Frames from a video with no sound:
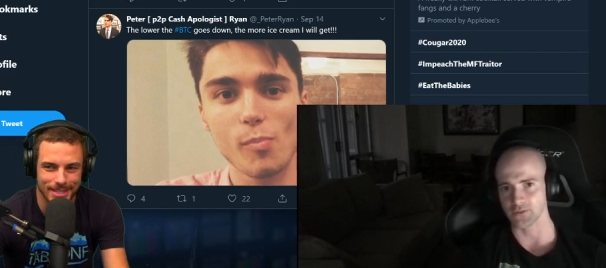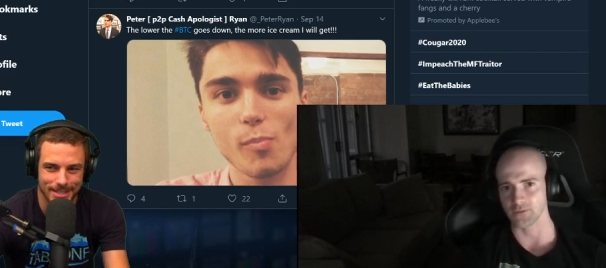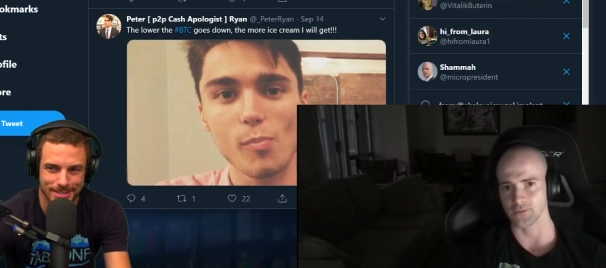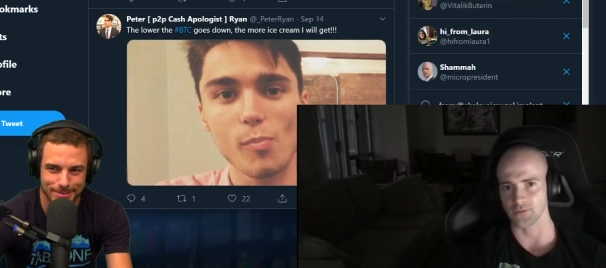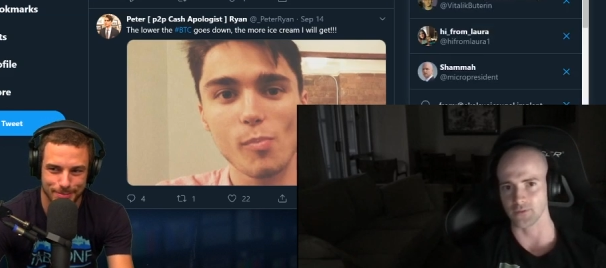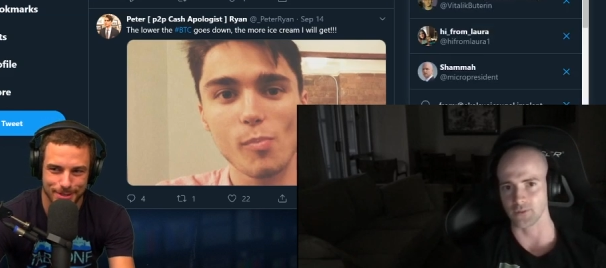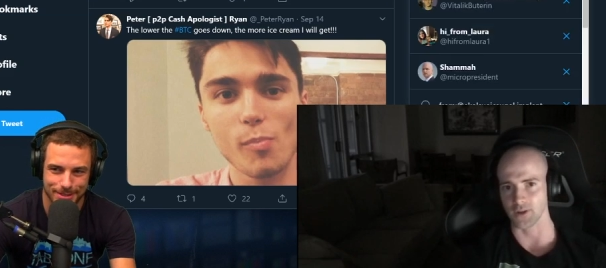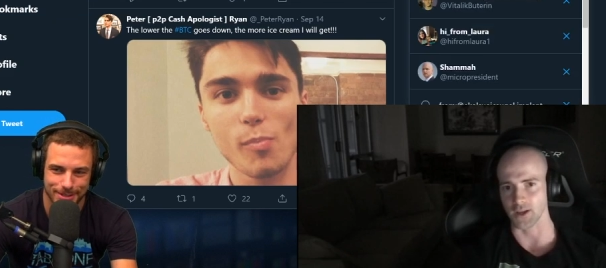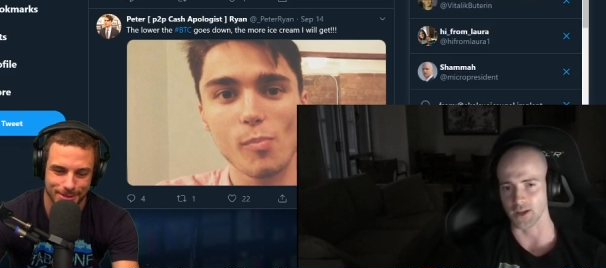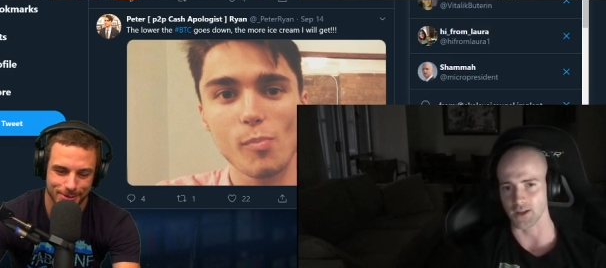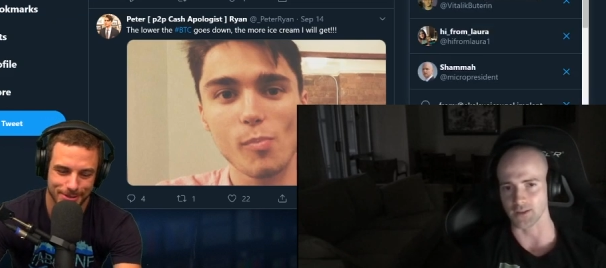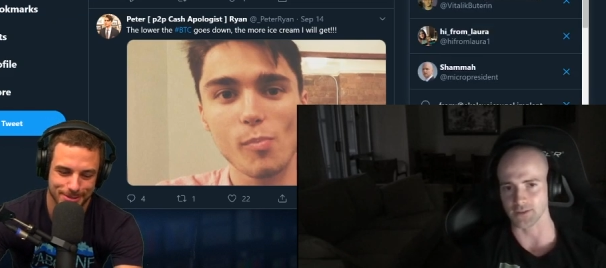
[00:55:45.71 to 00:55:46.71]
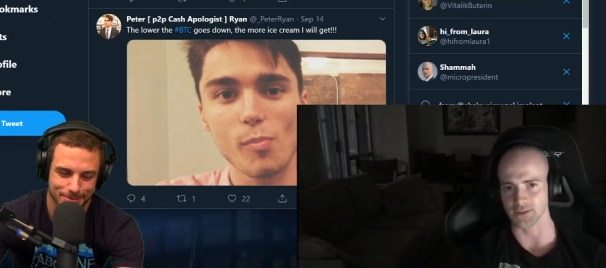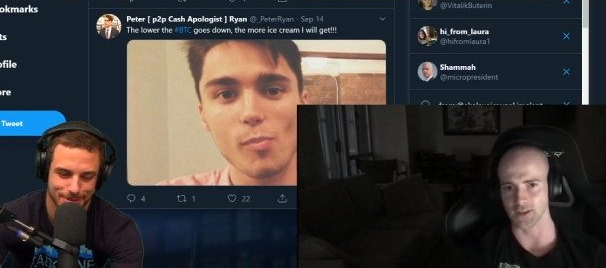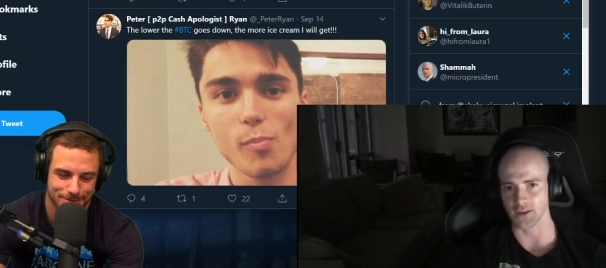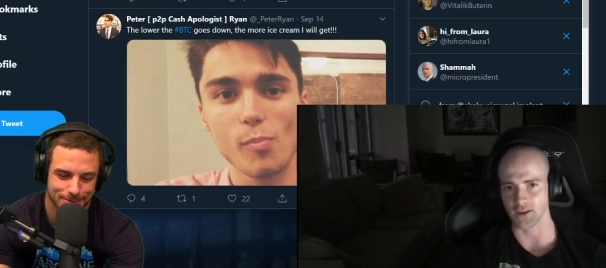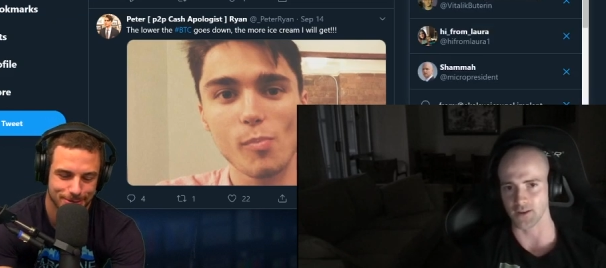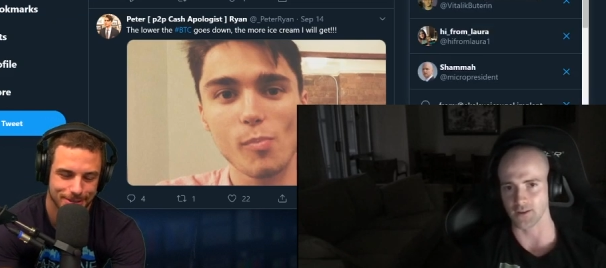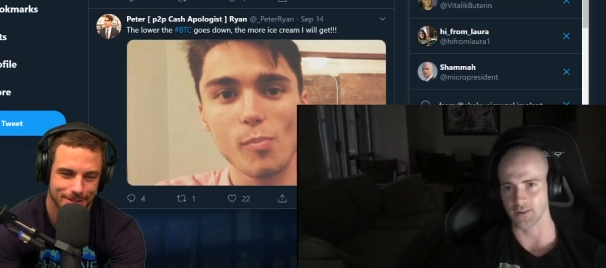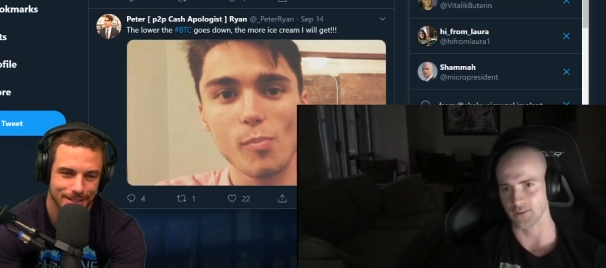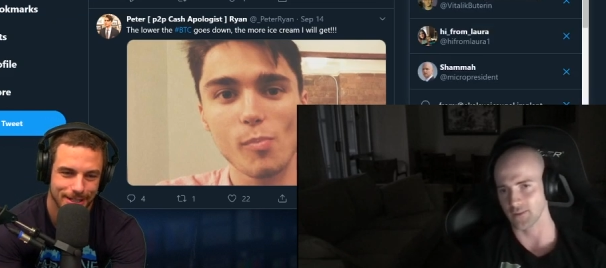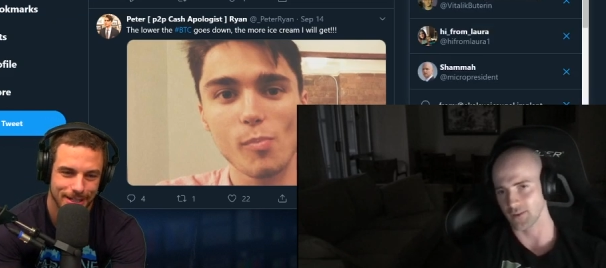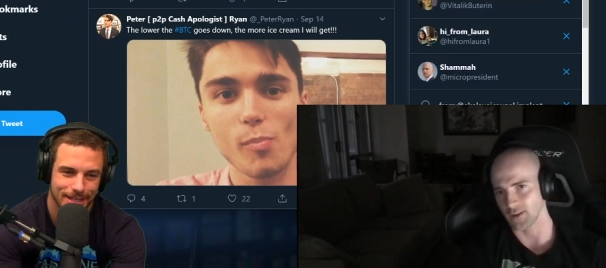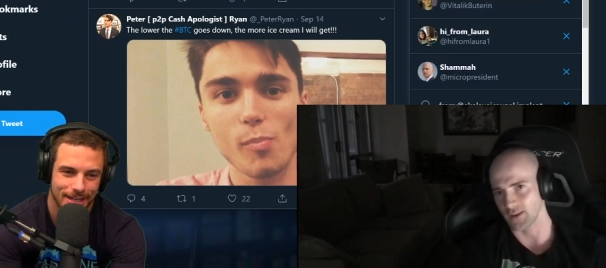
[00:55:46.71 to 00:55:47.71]
Speaker 1: It's pinned to and uh,
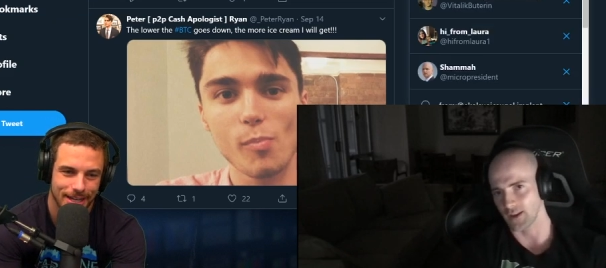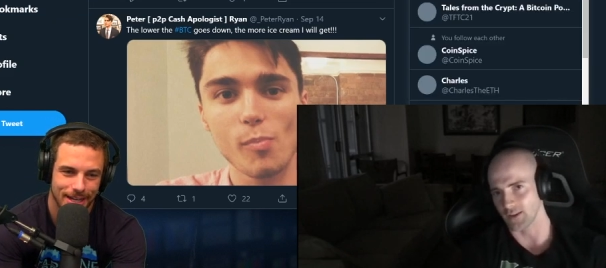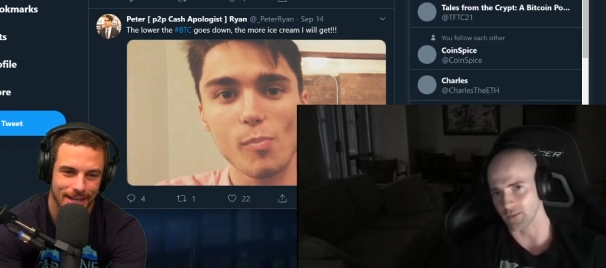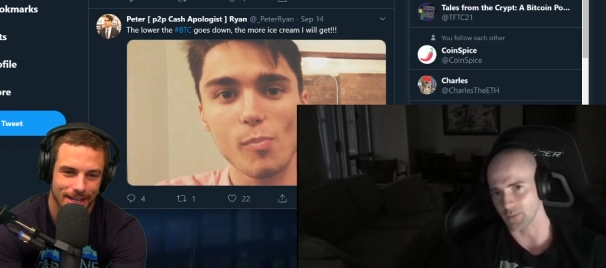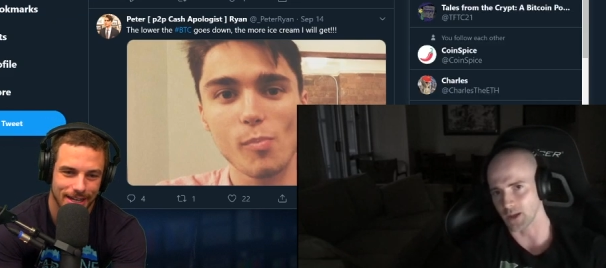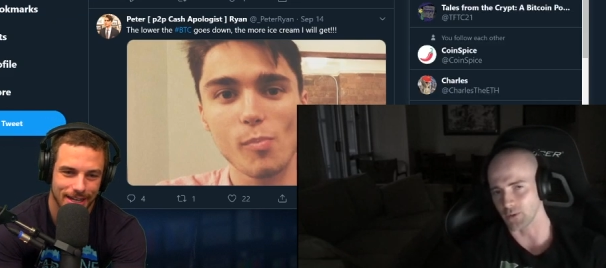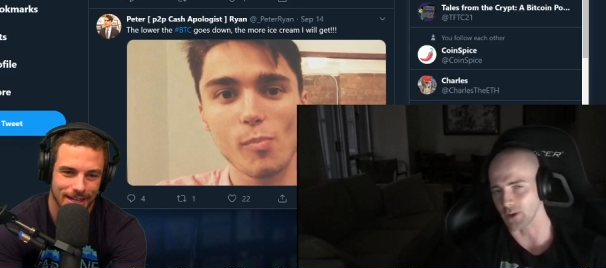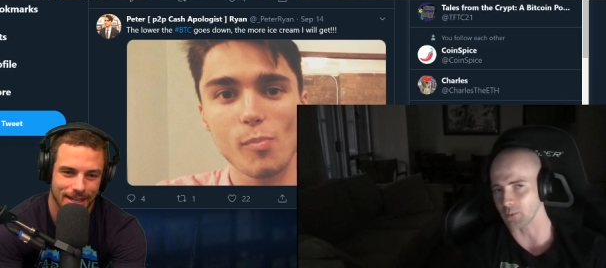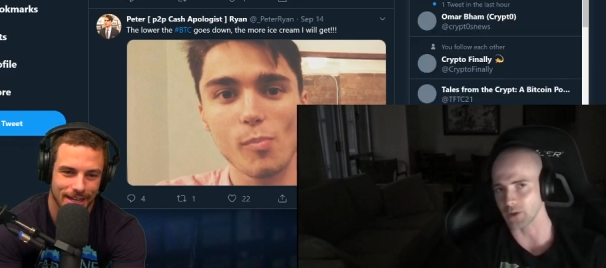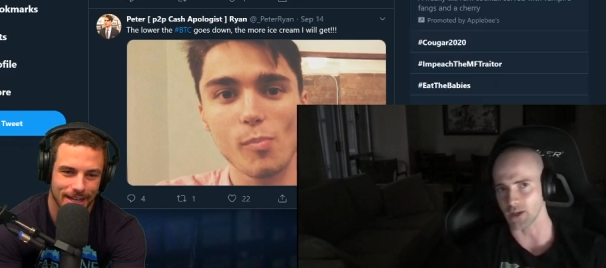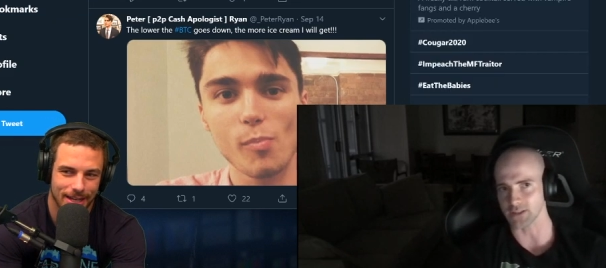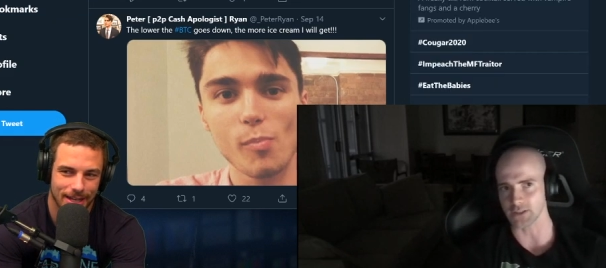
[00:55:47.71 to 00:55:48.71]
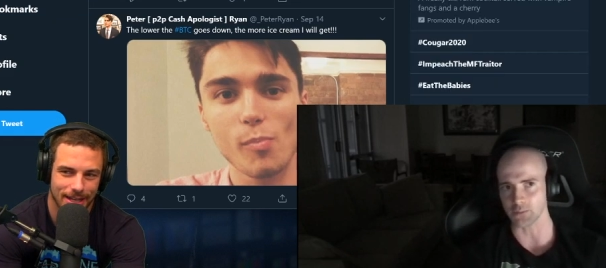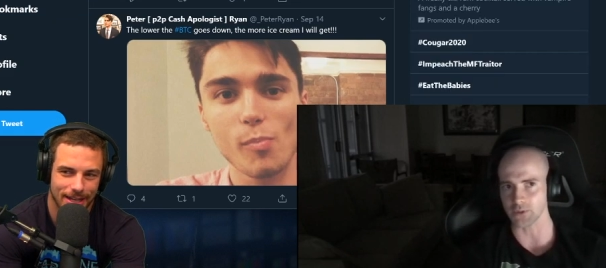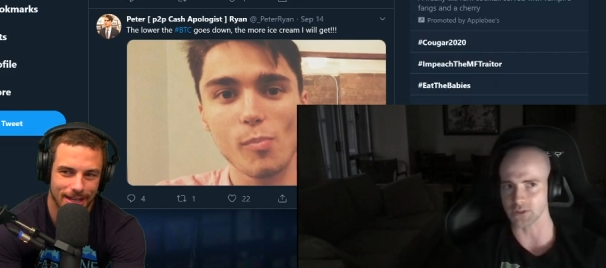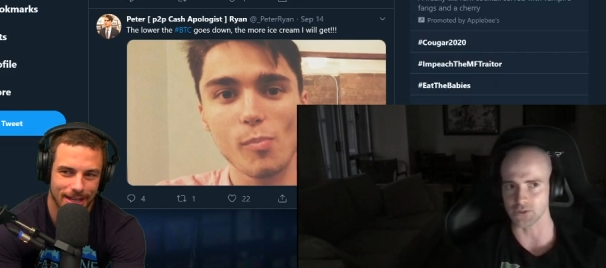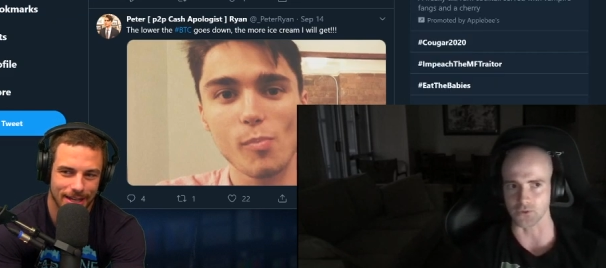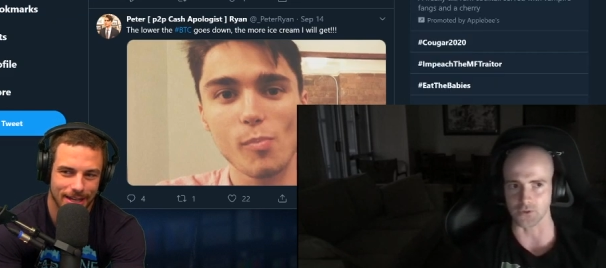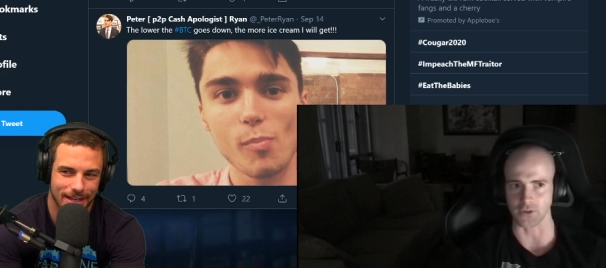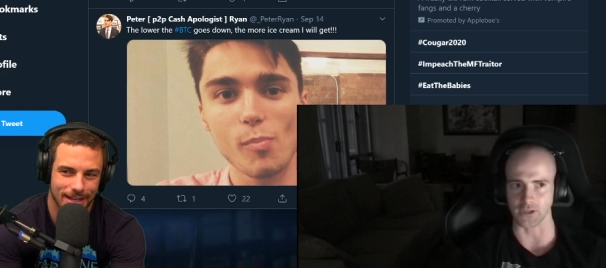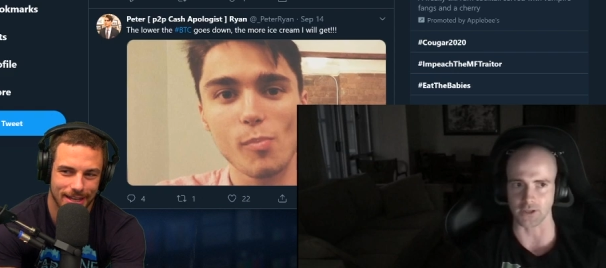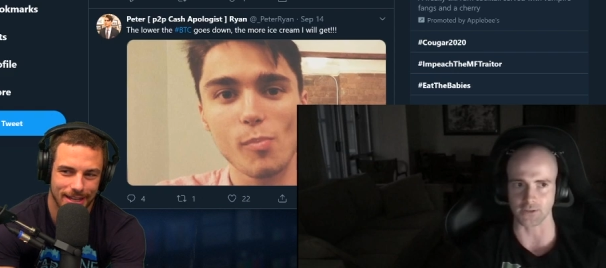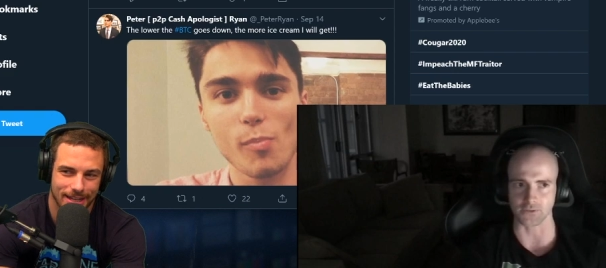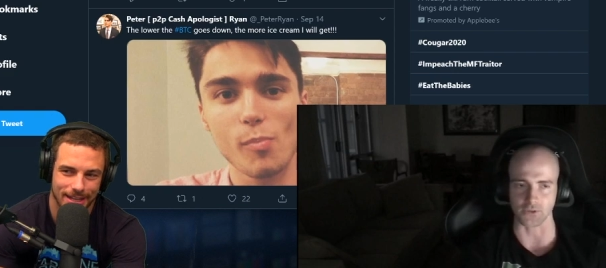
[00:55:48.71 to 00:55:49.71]
and have them that way. But SLP is cool. Like
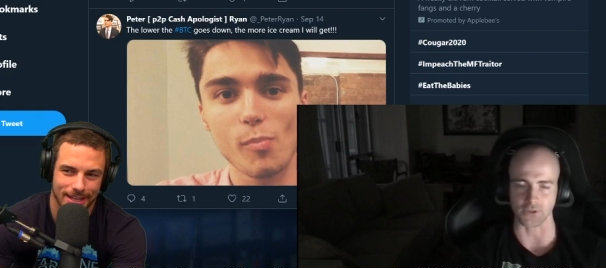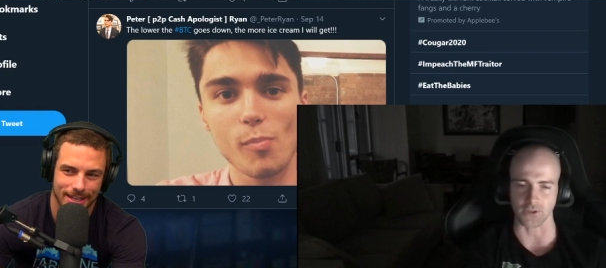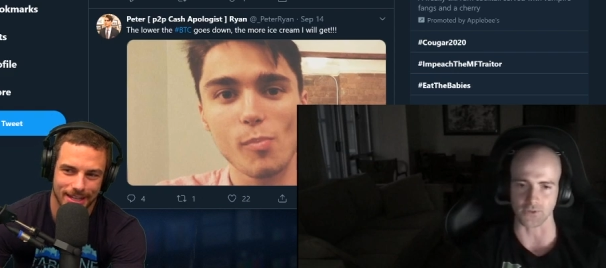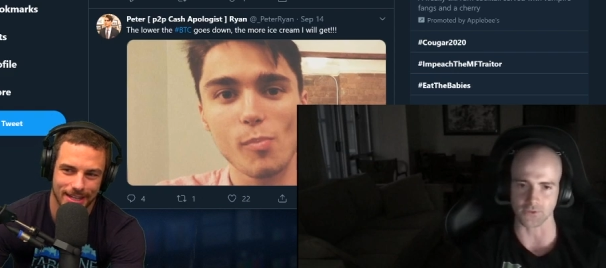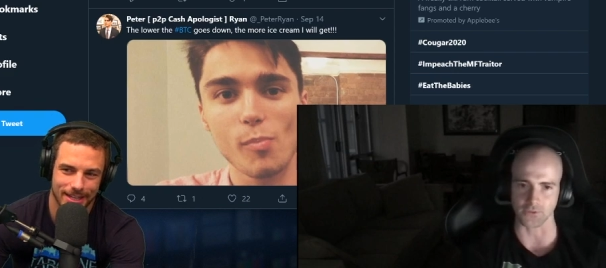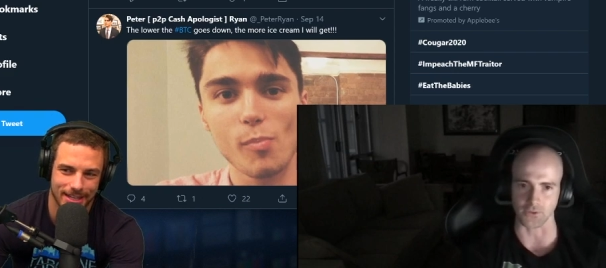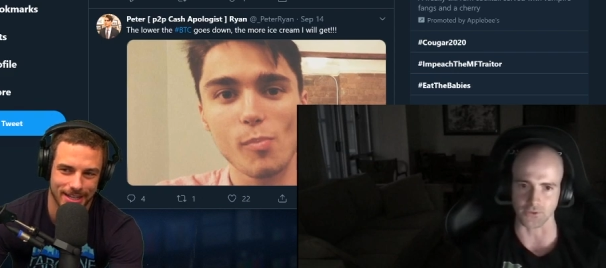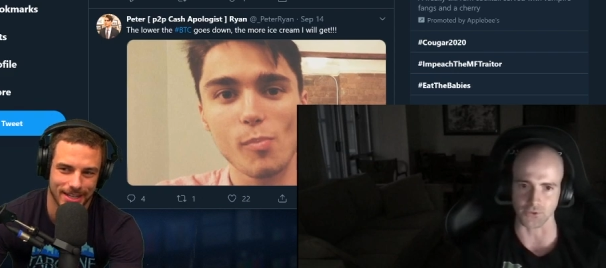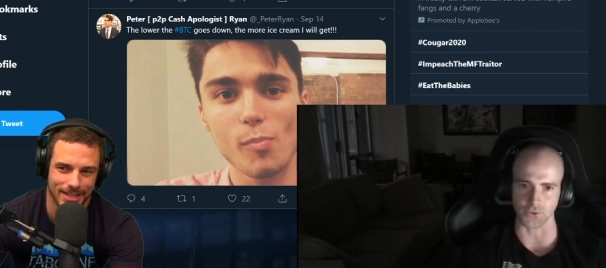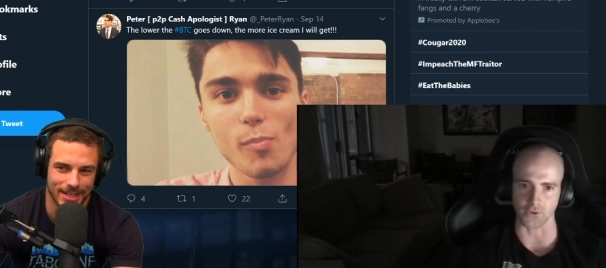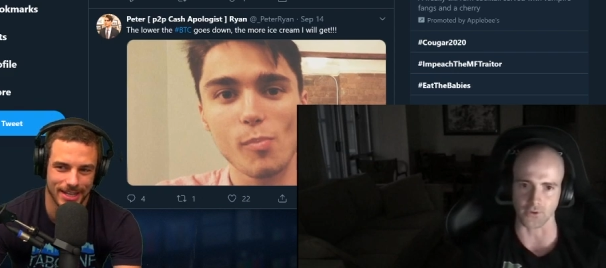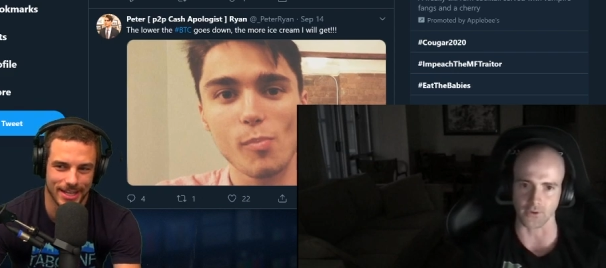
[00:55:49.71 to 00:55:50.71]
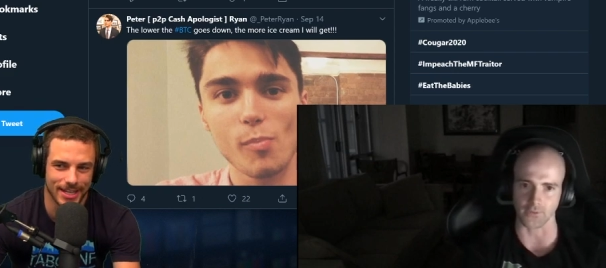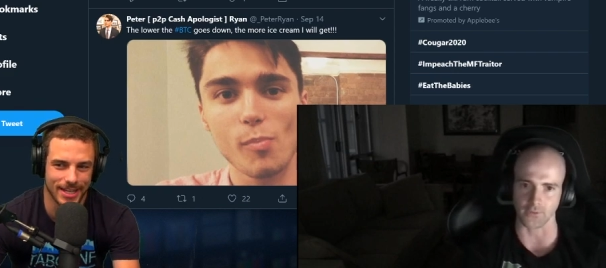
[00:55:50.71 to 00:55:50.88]
it's a really useful tool